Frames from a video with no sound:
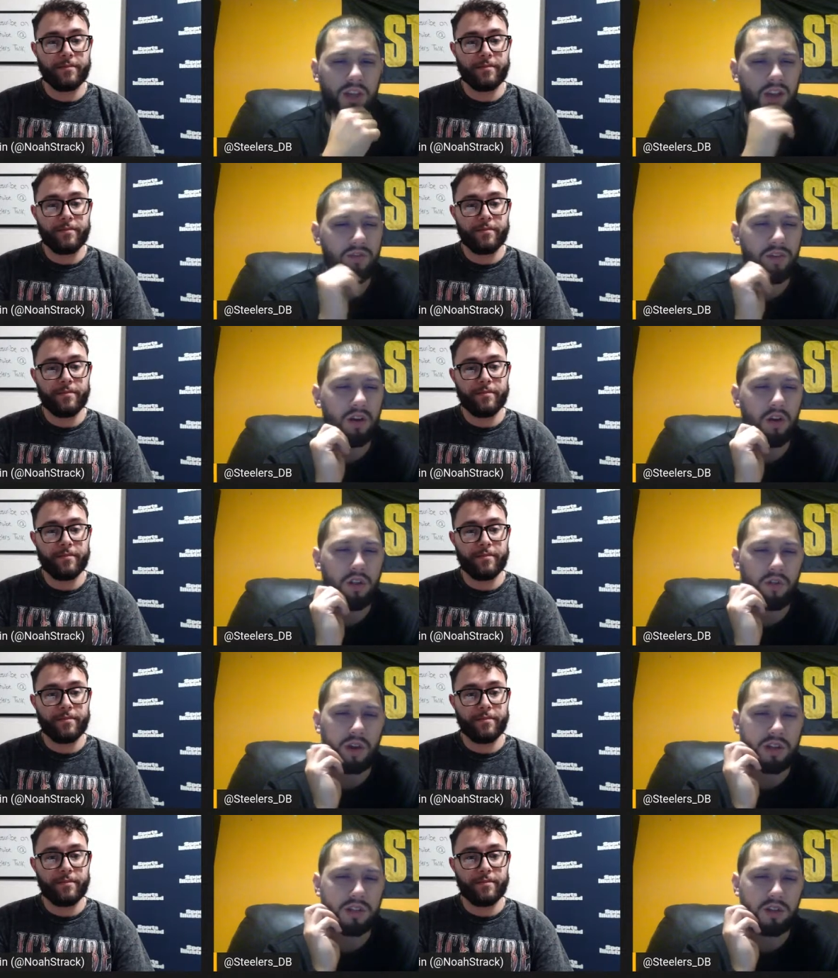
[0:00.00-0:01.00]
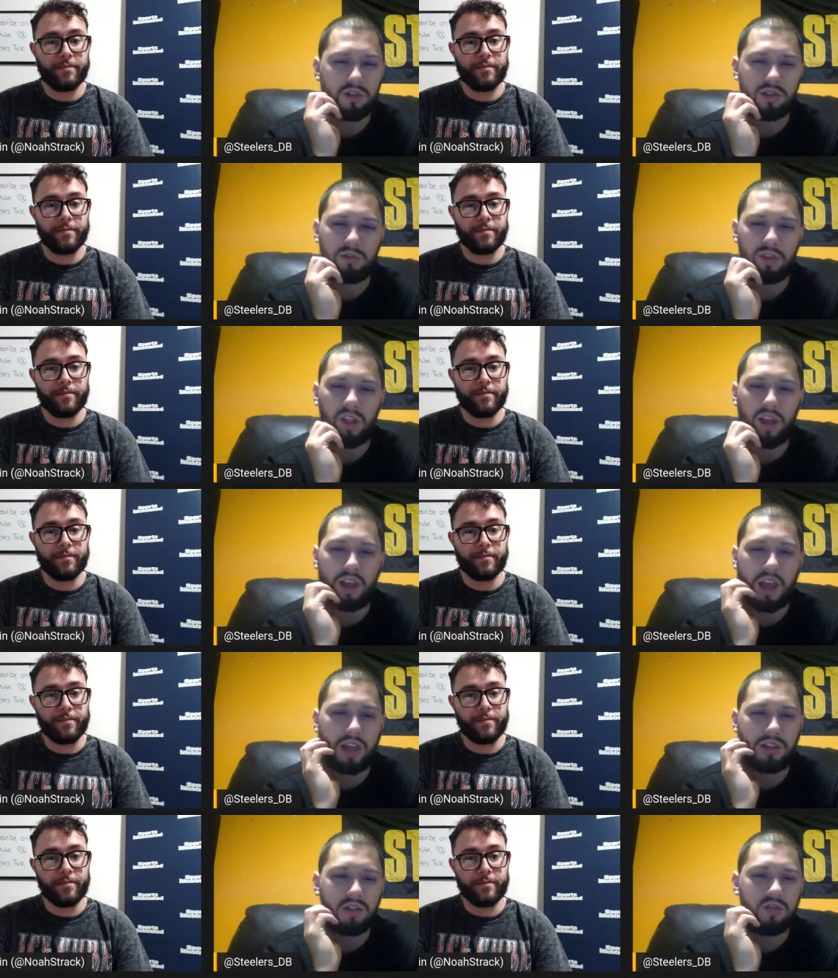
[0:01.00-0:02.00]
Speaker 1: kick a field goal in the red zone or something like
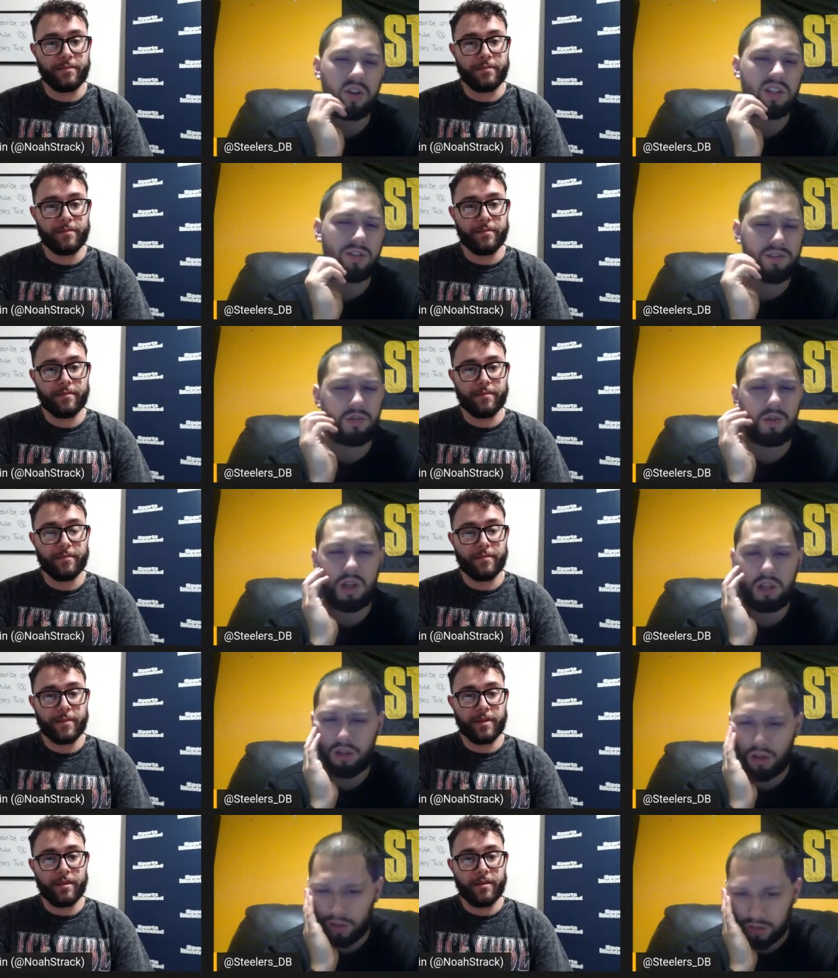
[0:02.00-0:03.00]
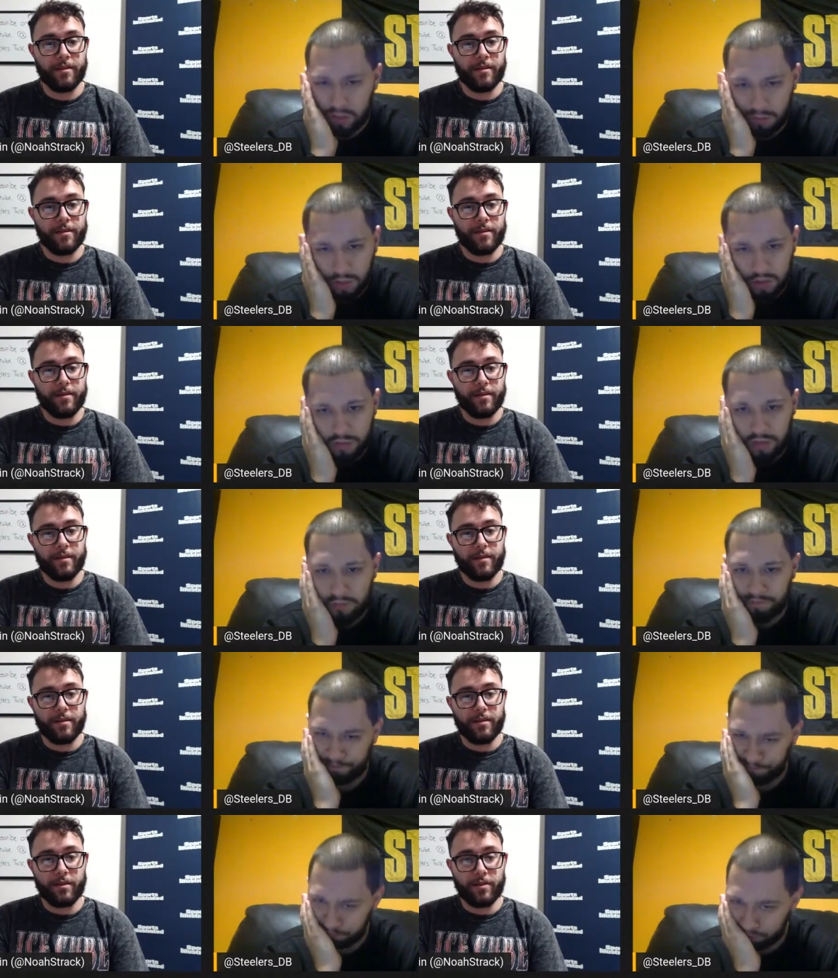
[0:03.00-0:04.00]
that. So 27 20, I'll say Baltimore.
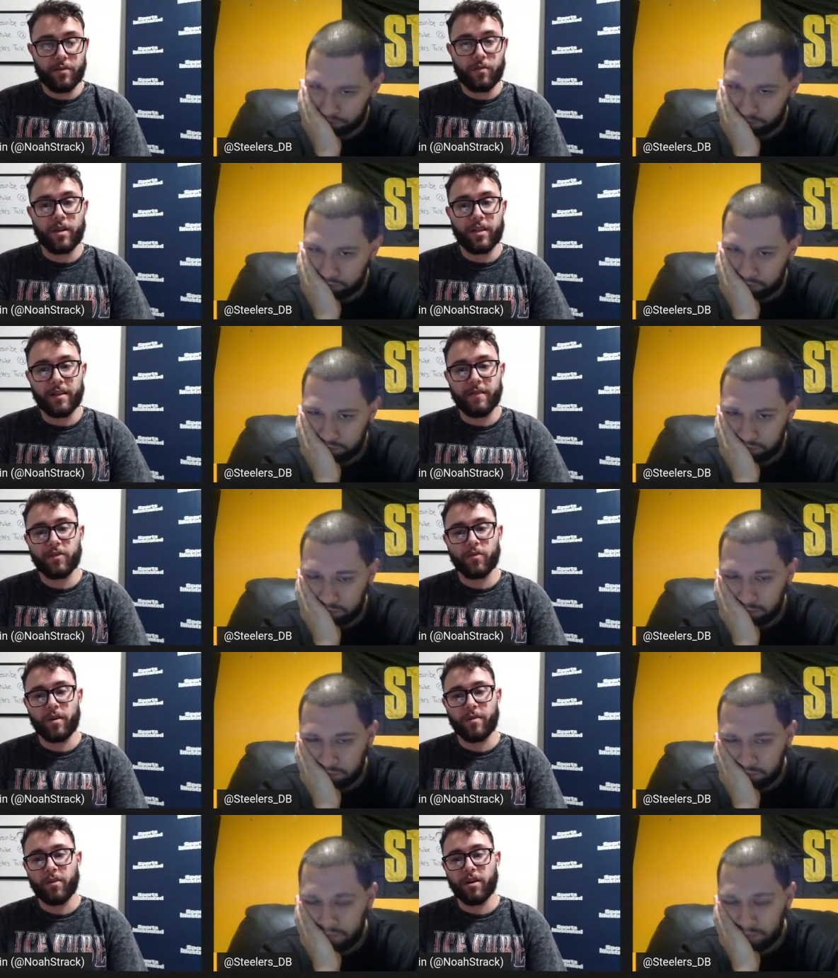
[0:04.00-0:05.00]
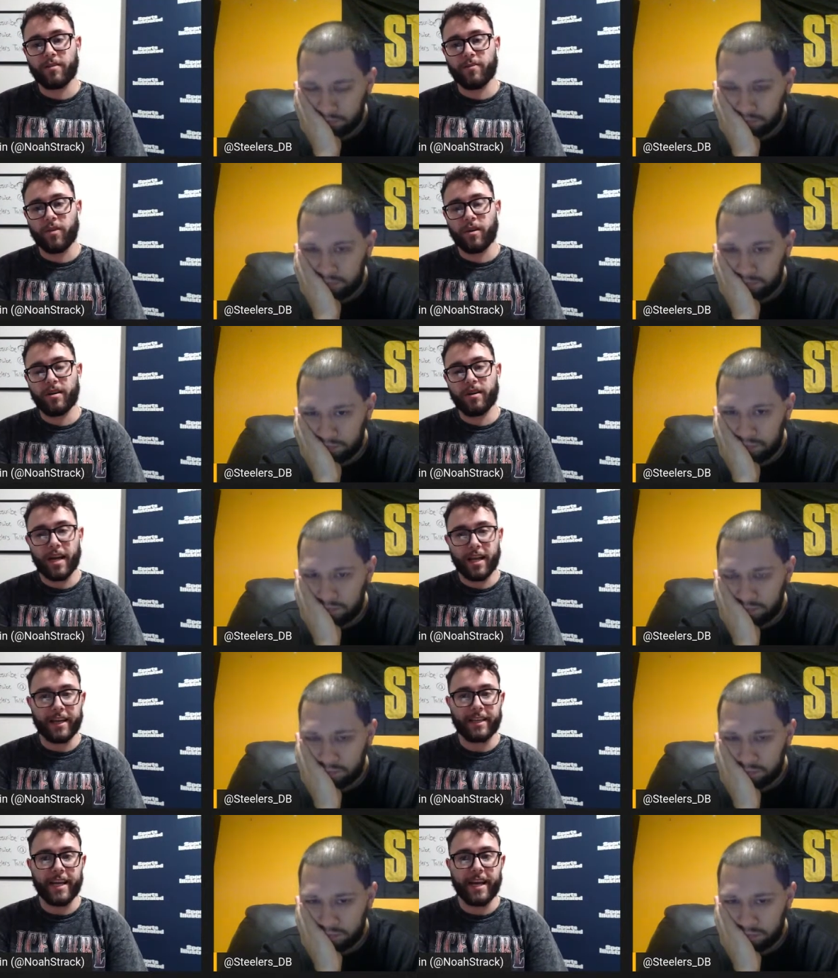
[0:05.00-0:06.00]
Speaker 2: 27 20, Baltimore.
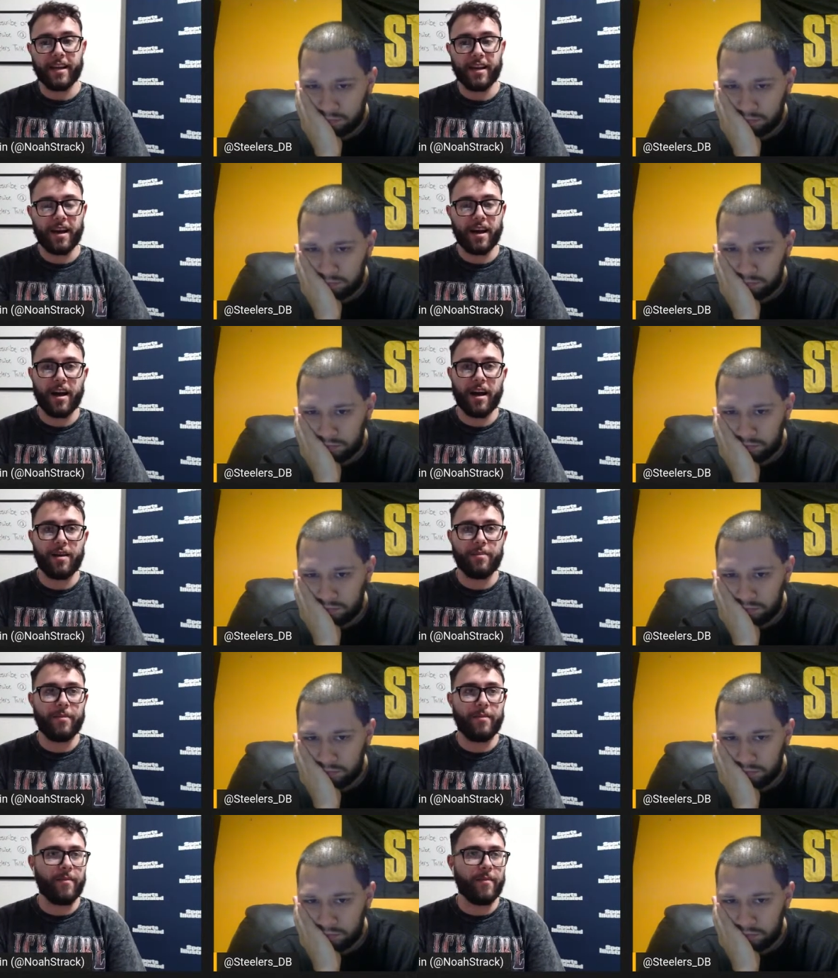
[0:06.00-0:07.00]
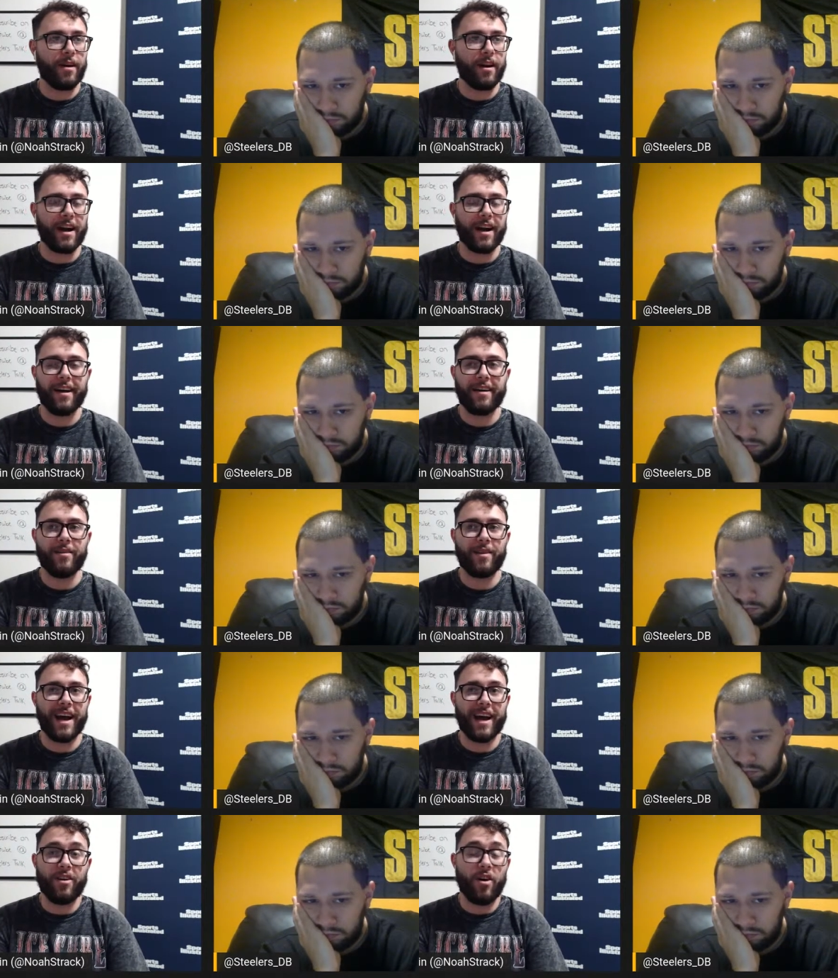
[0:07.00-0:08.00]
I like that. Um,
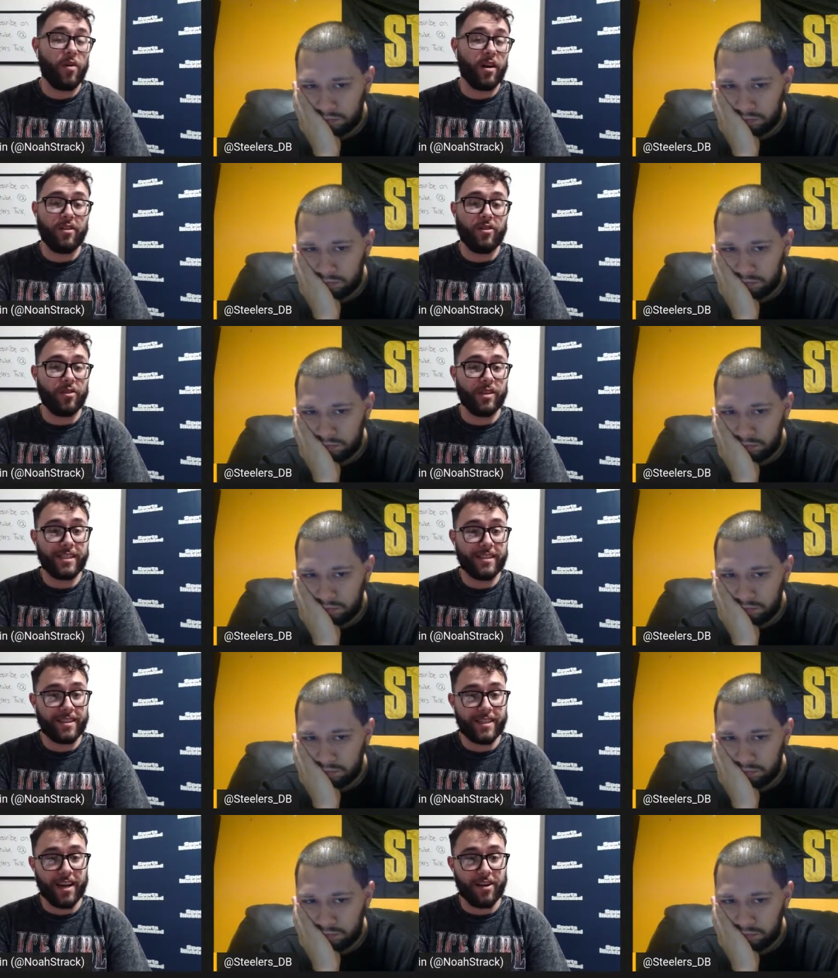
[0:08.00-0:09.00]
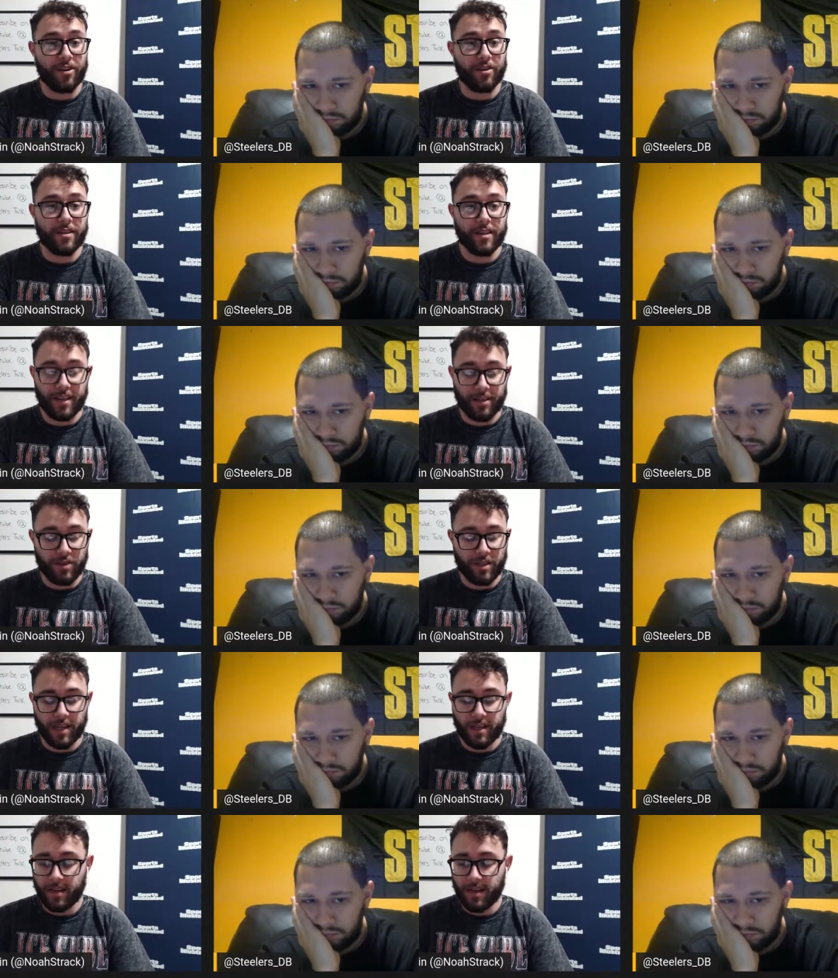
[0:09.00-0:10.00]
I, I don't want to do this. This kind of hurts, like you
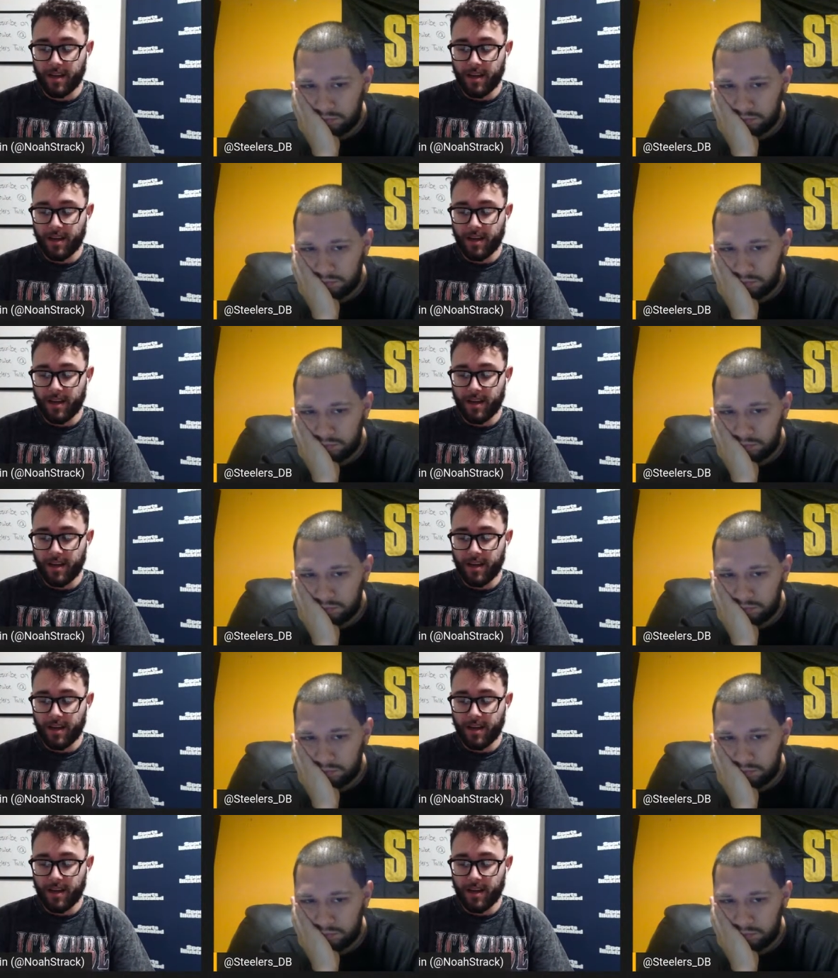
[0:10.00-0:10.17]
said,